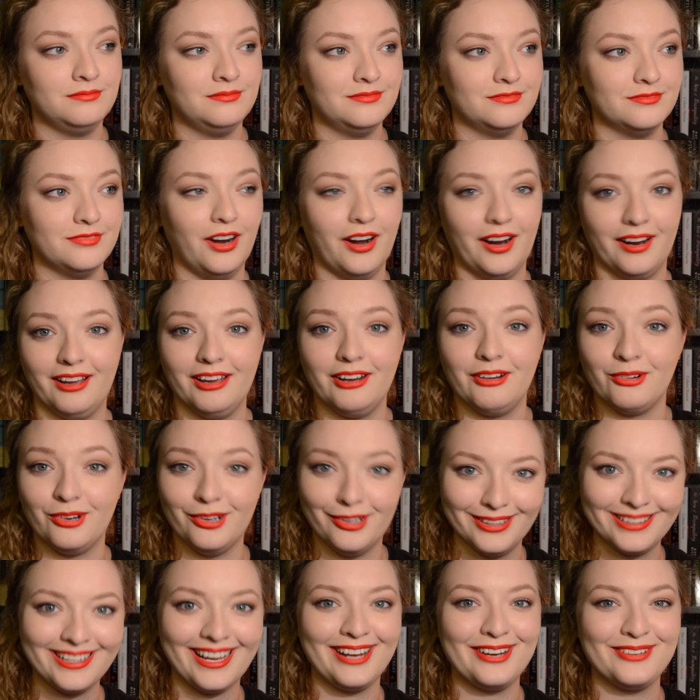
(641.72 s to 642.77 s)
rock and
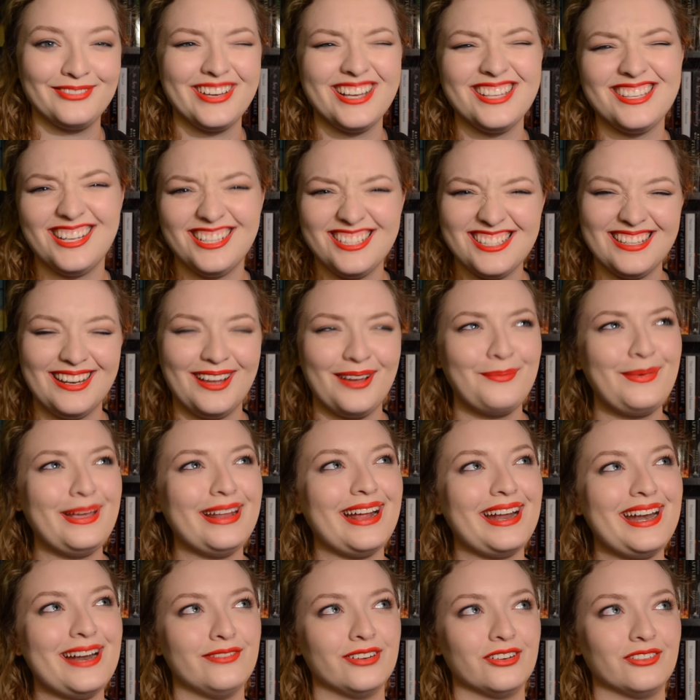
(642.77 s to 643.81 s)
roll kind of phase. I mean,
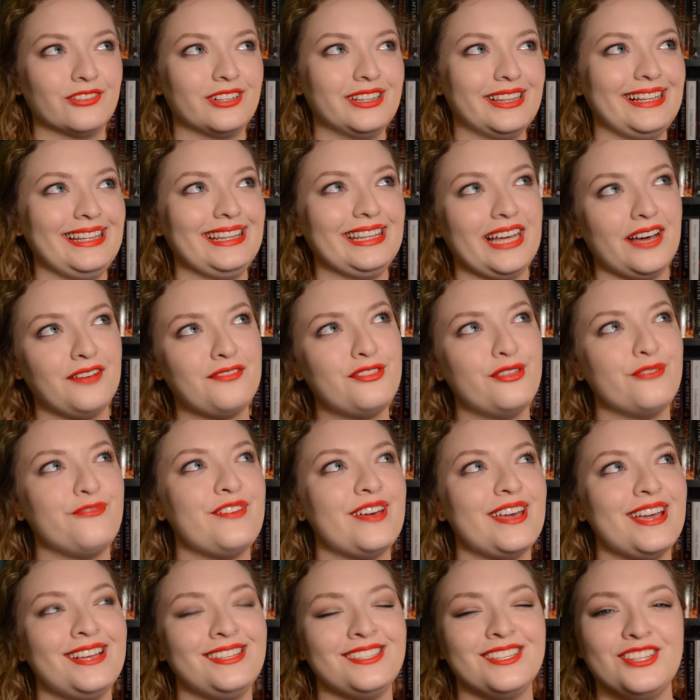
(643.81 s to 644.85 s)
I never really left the
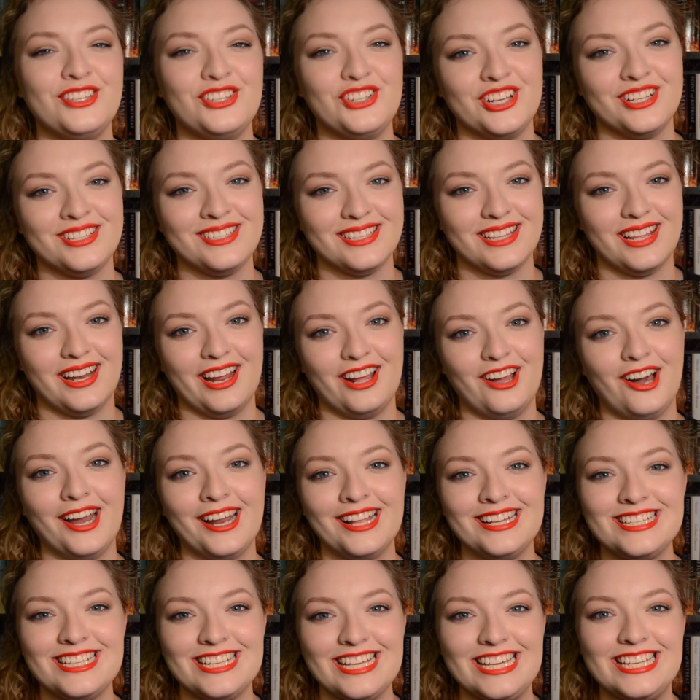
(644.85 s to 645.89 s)
phase, it's just that I got
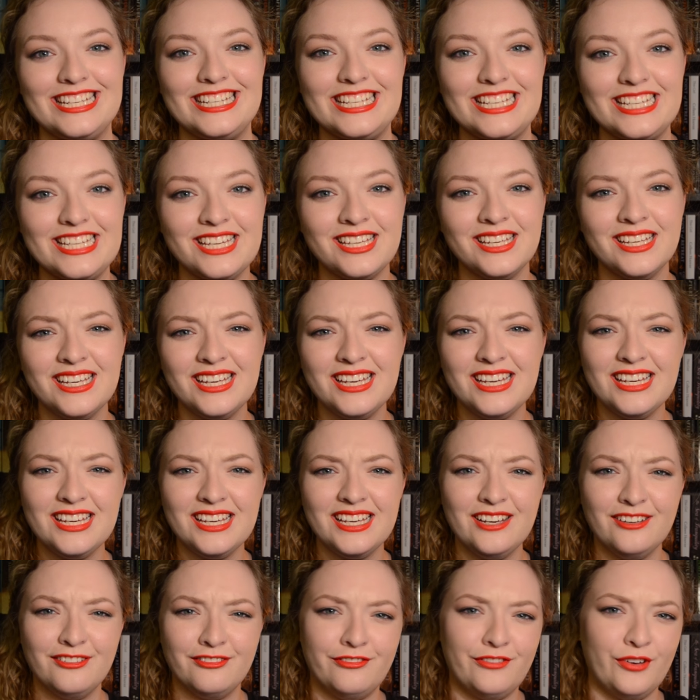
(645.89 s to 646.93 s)
into indie,
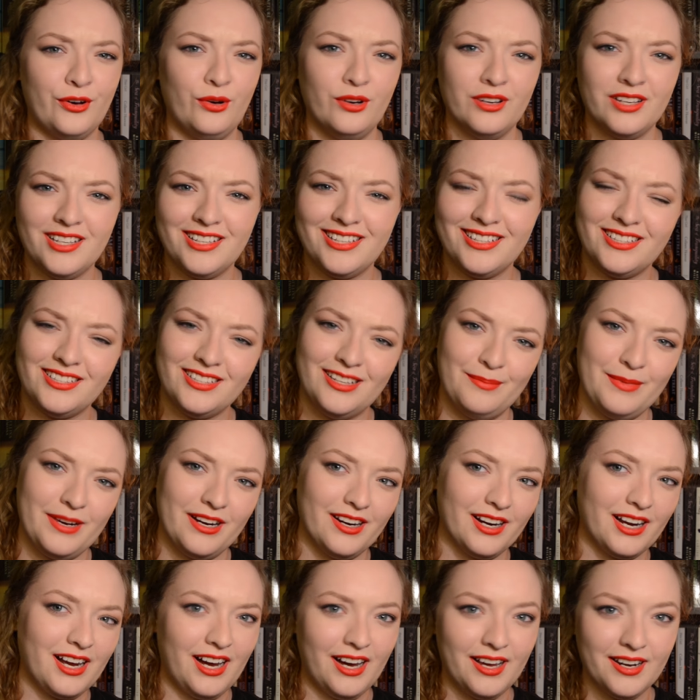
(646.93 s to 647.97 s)
folk,
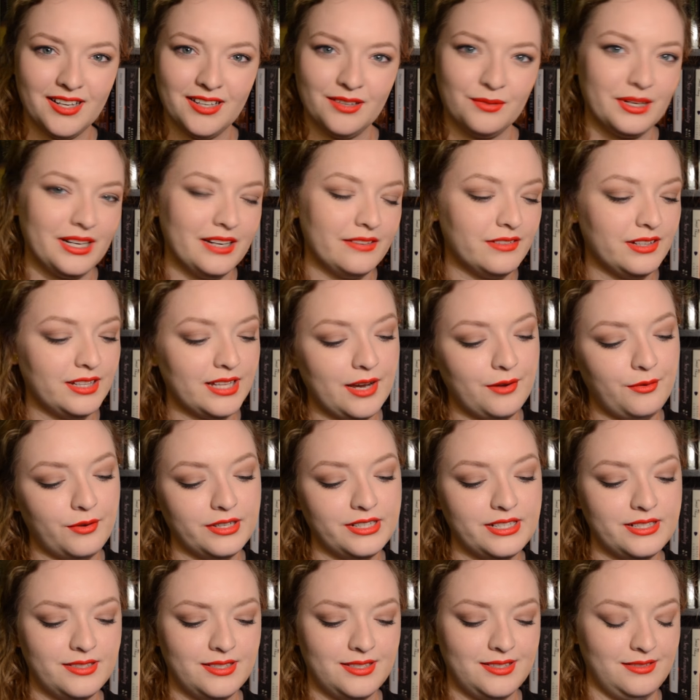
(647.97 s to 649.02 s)
Americana, whatever that one
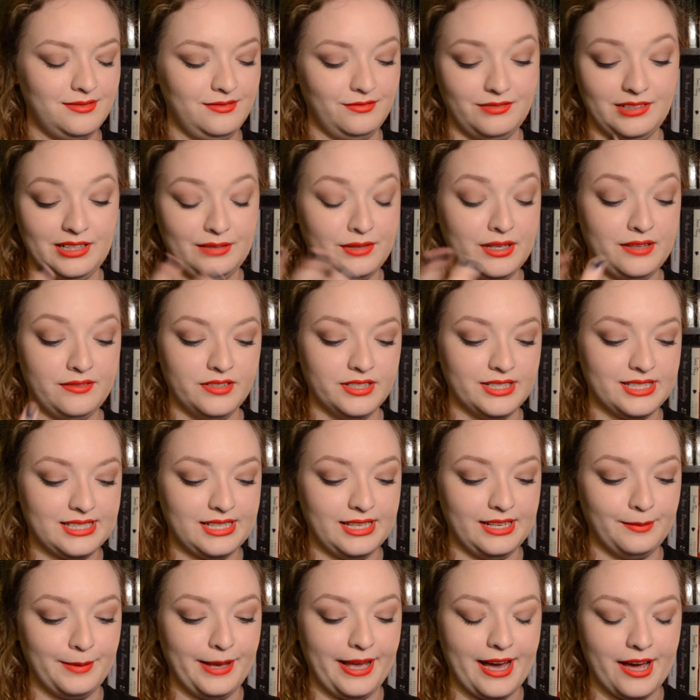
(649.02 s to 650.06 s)
is, whatever it's
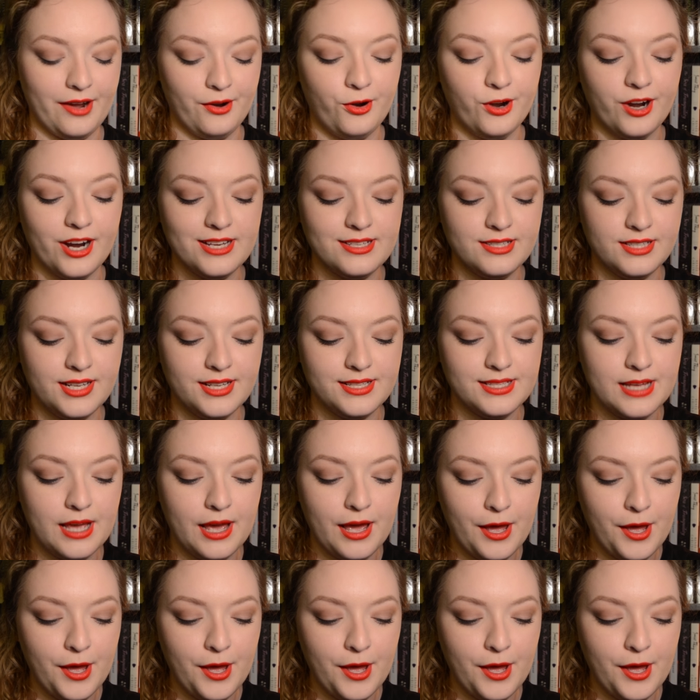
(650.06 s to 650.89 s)
gonna be categorized as.